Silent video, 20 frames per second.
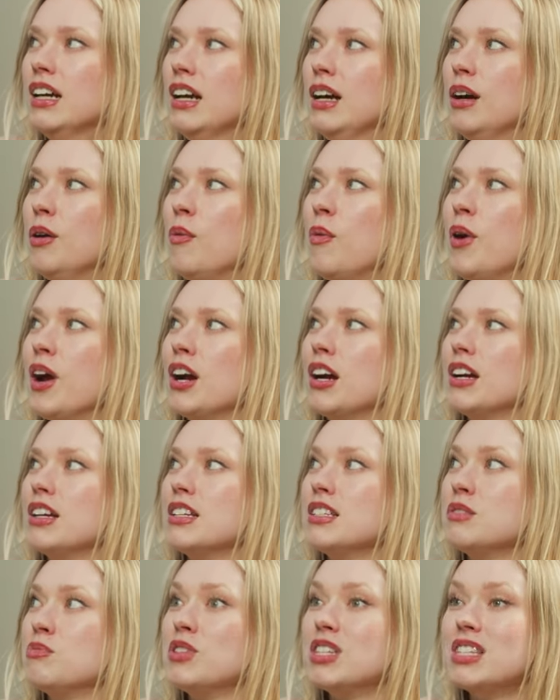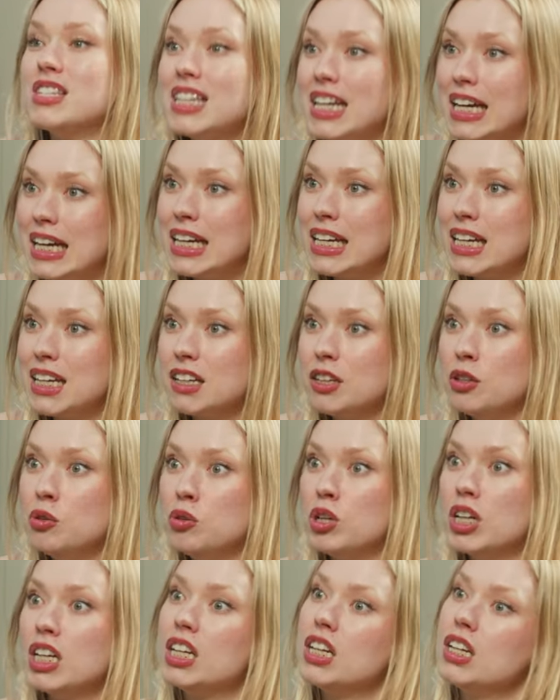Whereas with Sync, you
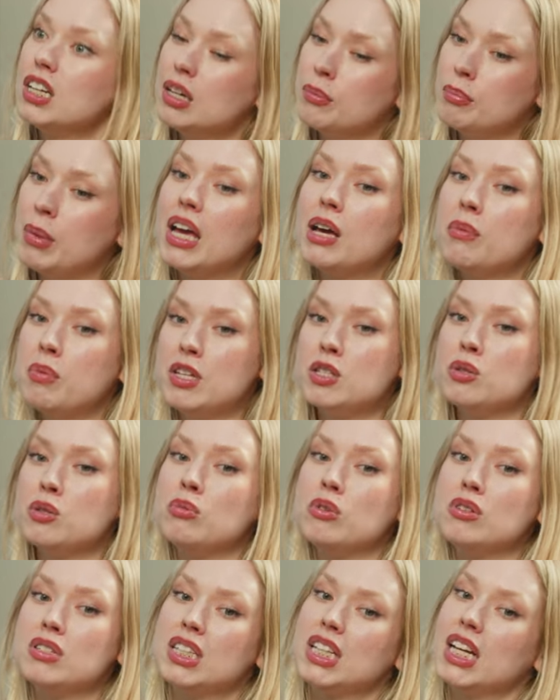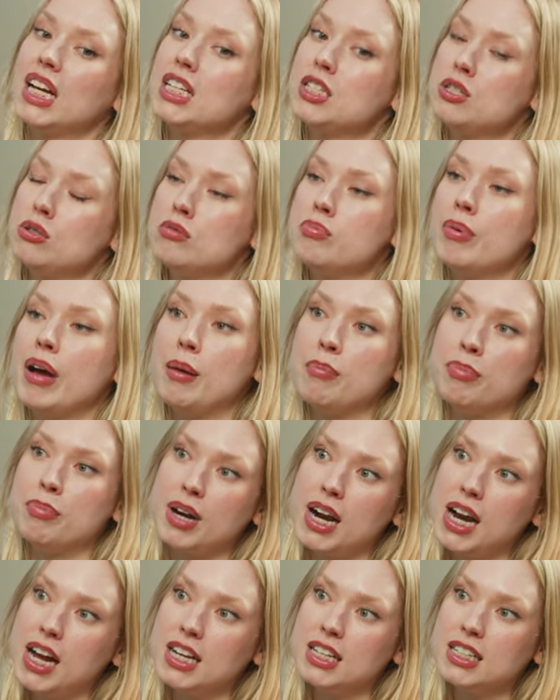can make a piece of music that gets used by a
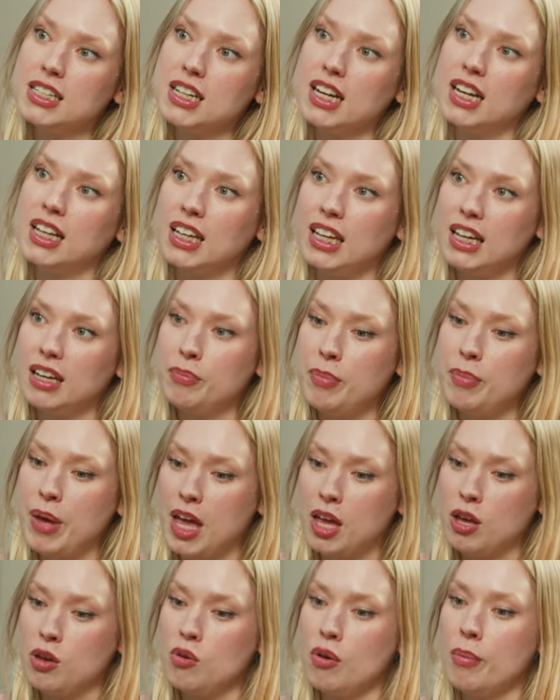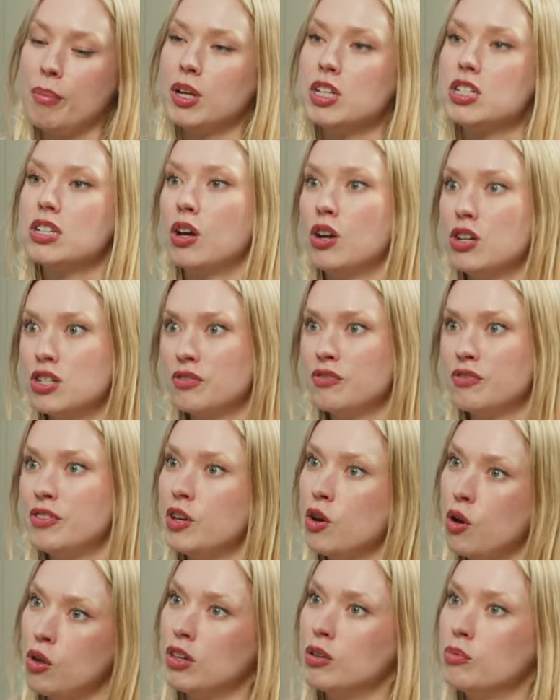brand and they pay you a much larger fee
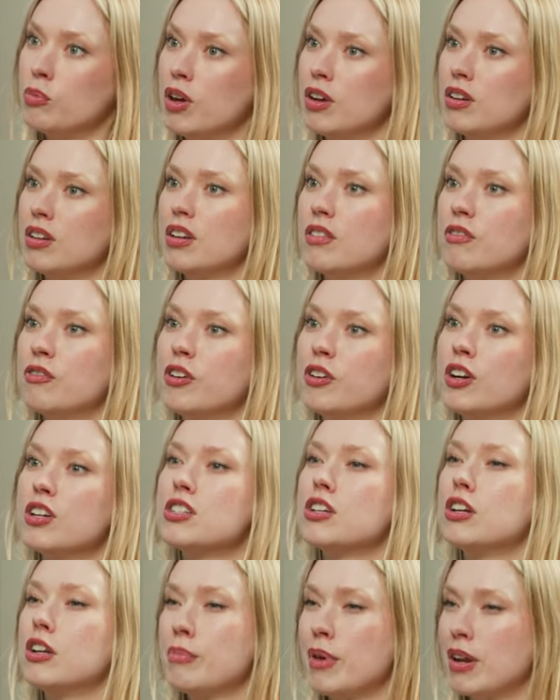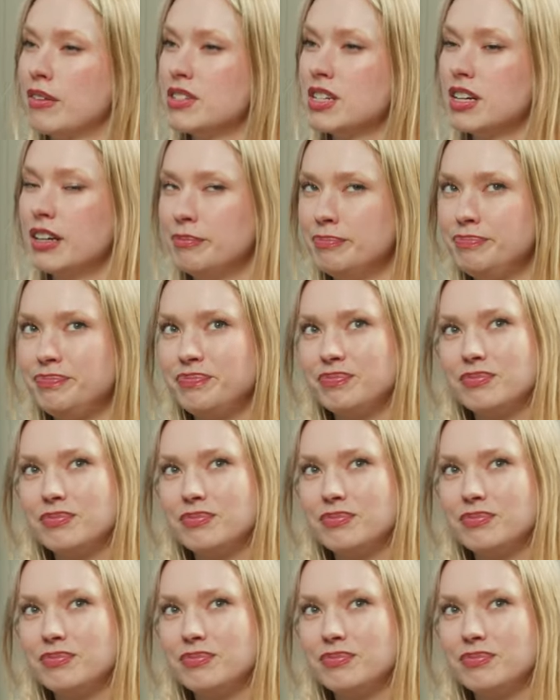all in one okay. for a certain amount of time.